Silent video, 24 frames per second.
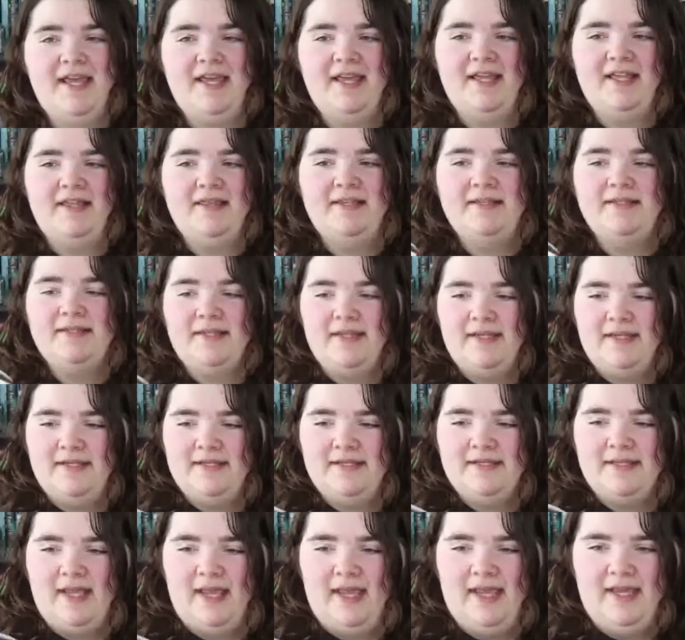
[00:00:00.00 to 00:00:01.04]
and this
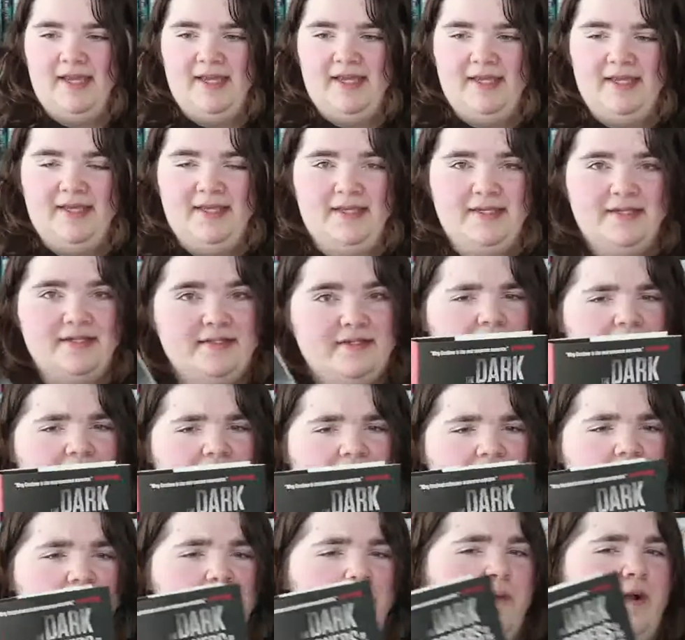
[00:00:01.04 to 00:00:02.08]
is a like
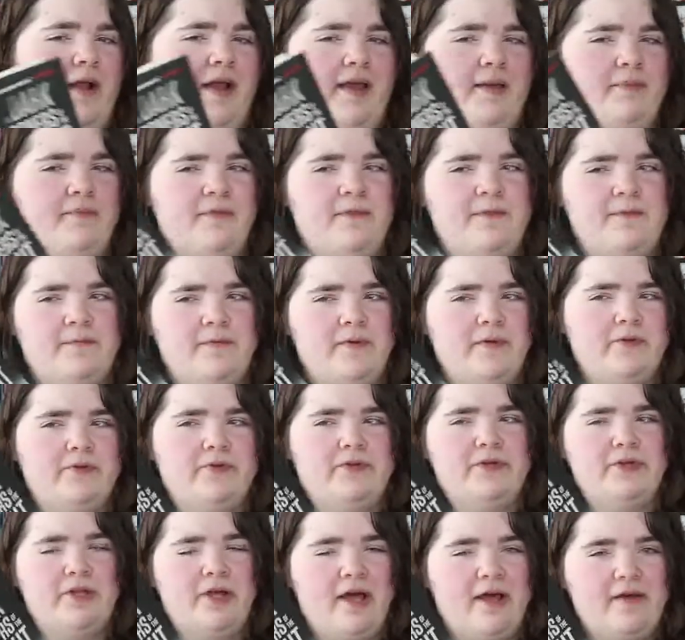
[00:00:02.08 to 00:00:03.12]
a crime
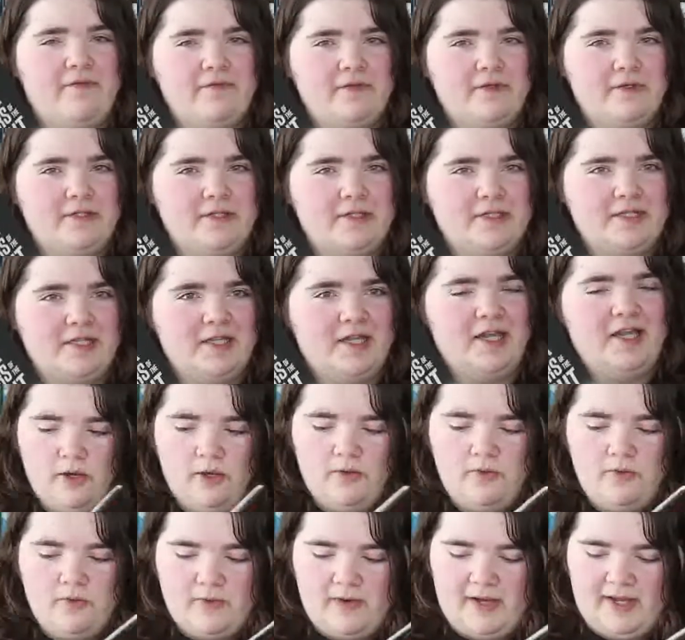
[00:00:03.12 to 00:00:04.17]
thriller novel.
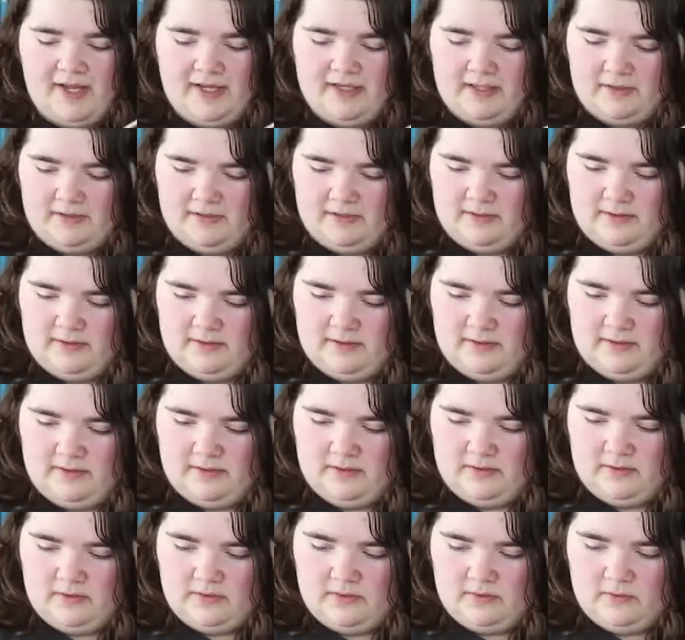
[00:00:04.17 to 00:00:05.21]
Ooh, I
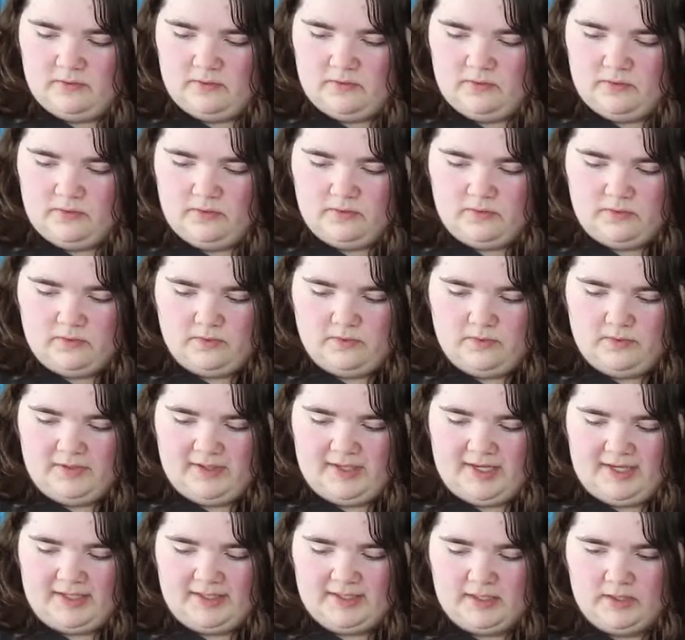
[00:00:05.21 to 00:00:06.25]
ooh,
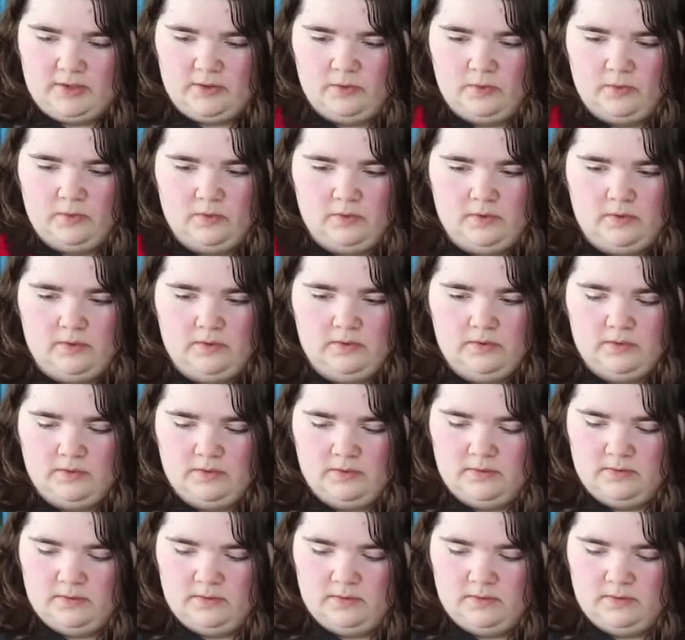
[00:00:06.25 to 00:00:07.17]
that's cool.